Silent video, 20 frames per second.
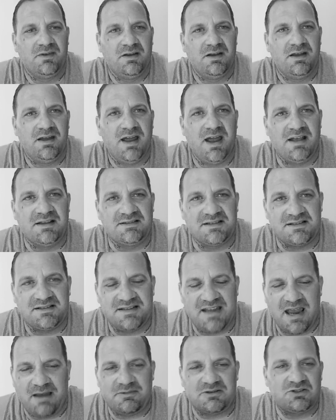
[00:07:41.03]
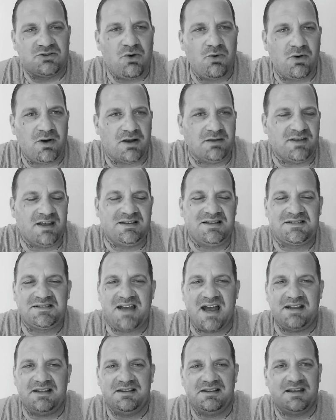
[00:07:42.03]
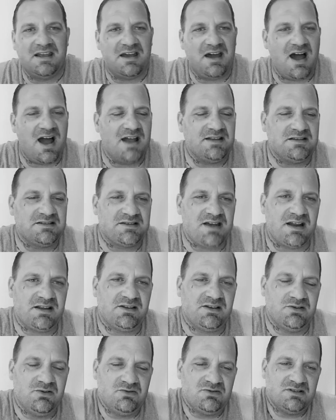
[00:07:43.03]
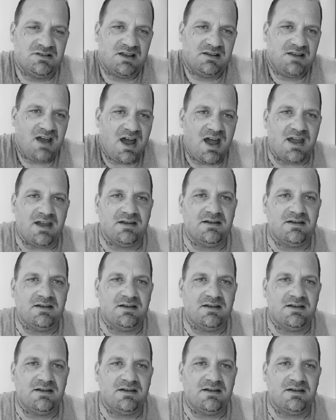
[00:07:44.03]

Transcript: And it's the same story. They decided to get high, decided to use, and they die.